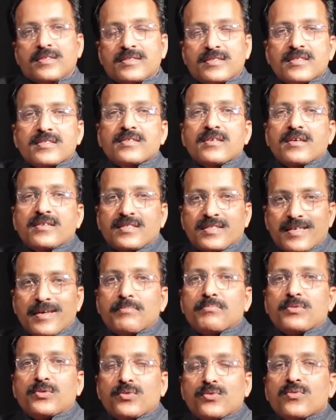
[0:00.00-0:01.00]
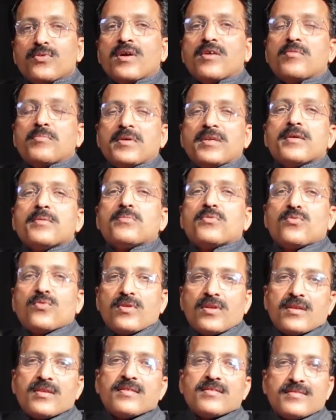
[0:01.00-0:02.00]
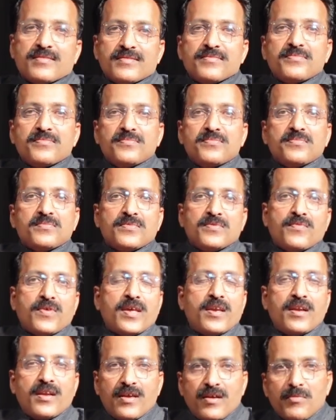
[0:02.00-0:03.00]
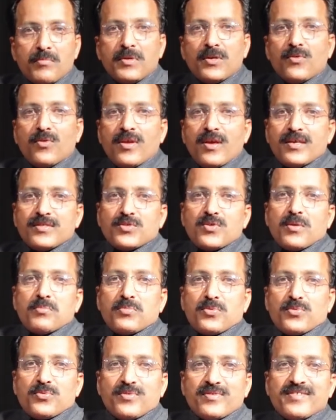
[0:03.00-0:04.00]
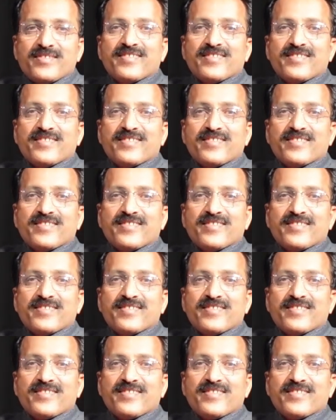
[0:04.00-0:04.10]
This is a step to government approval. Finally, government only has to approve.